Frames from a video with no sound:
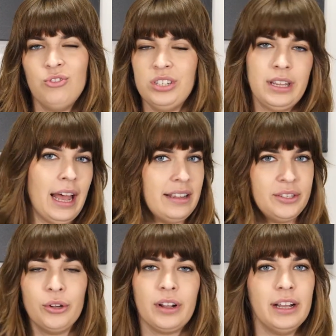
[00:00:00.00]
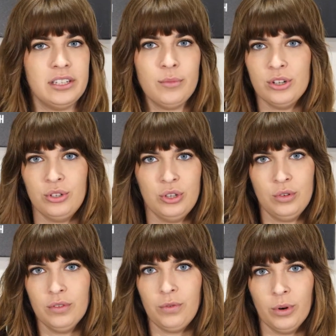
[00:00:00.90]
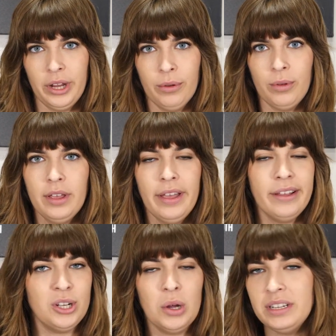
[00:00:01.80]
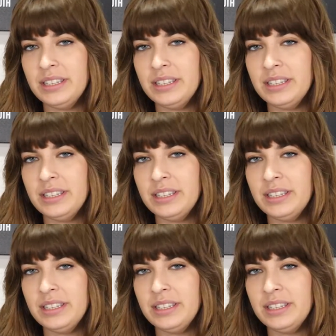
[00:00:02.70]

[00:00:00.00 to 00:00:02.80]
Just ask your customers to do it for you. Don't